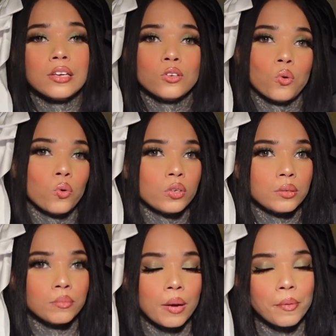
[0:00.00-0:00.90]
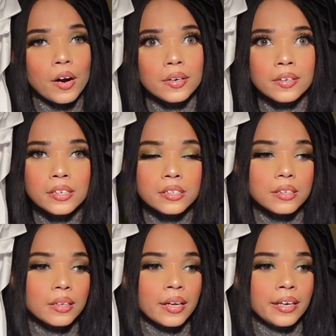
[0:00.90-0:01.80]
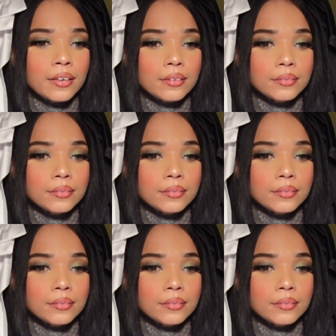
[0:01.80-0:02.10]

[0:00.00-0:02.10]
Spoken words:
told my partners, like,